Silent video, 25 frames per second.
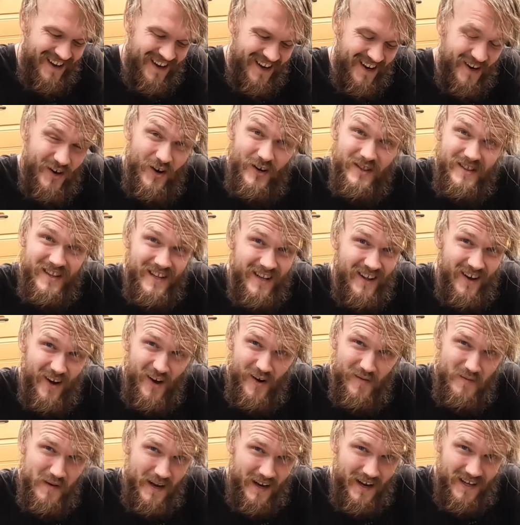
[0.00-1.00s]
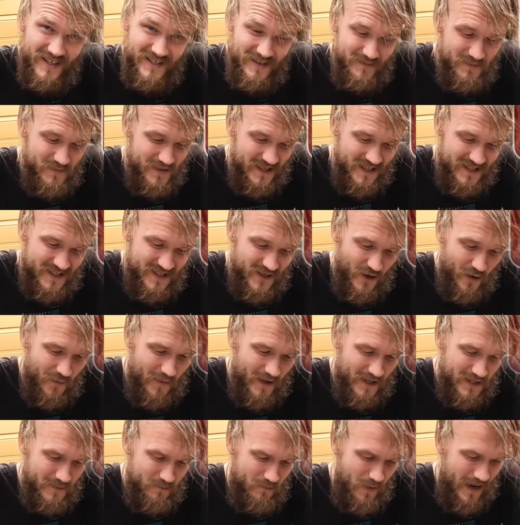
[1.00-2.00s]
Not at all because I'm in so
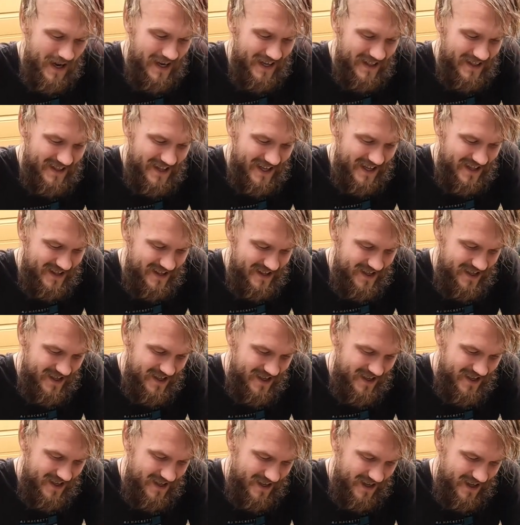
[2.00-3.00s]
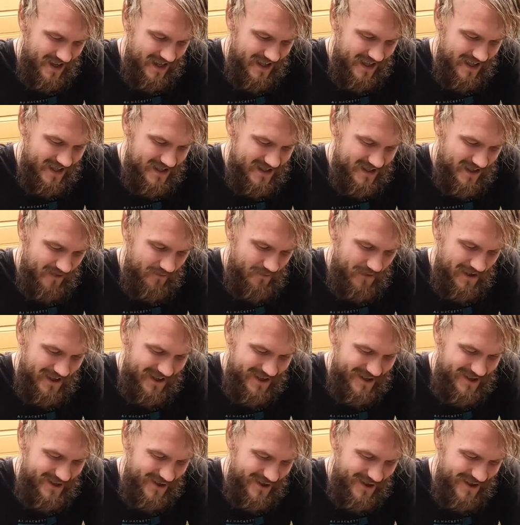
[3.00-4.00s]
much pain that I need something
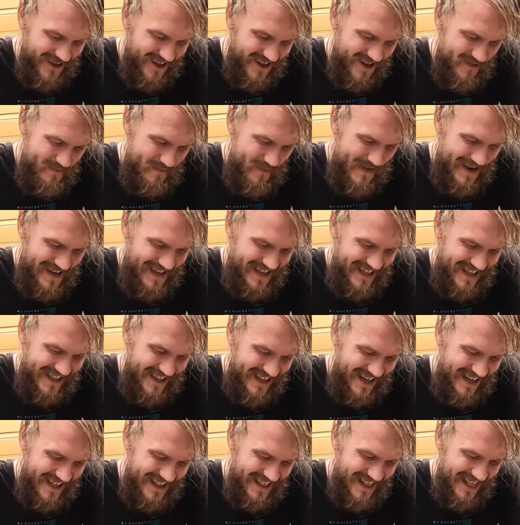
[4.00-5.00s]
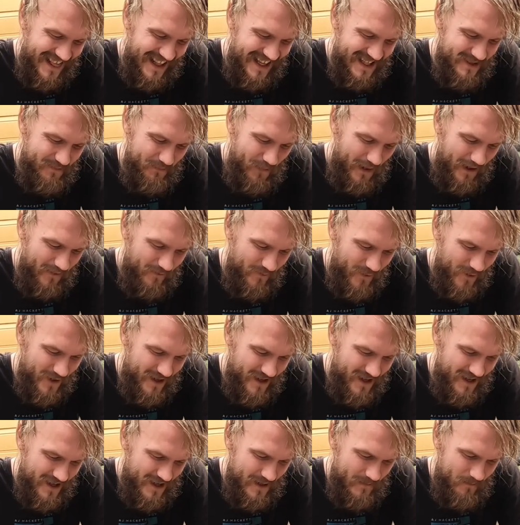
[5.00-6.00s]
to make it a little less painful.
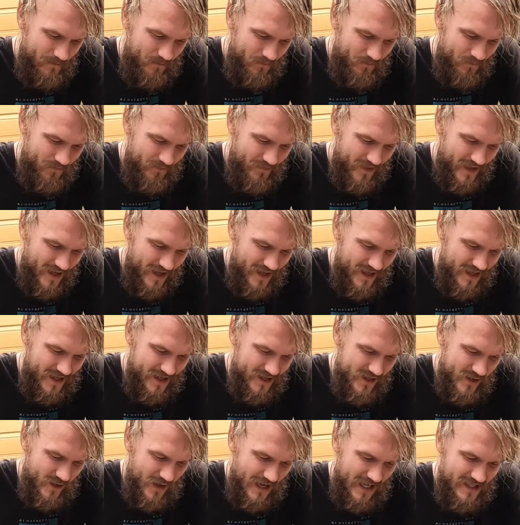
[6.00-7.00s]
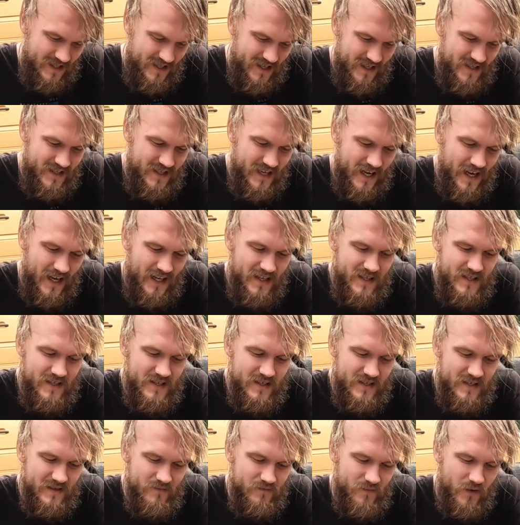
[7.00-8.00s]
So let's just say
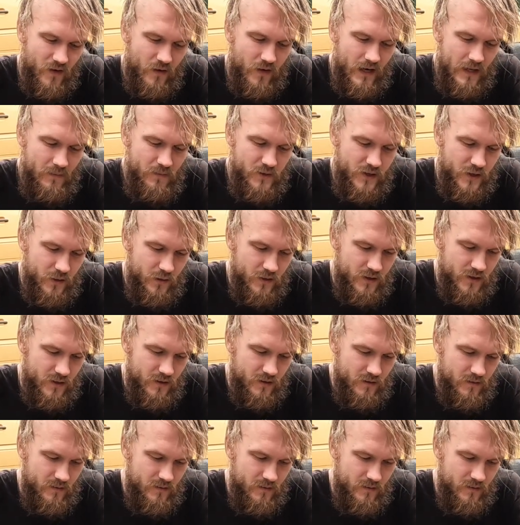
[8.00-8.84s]
it's grape juice.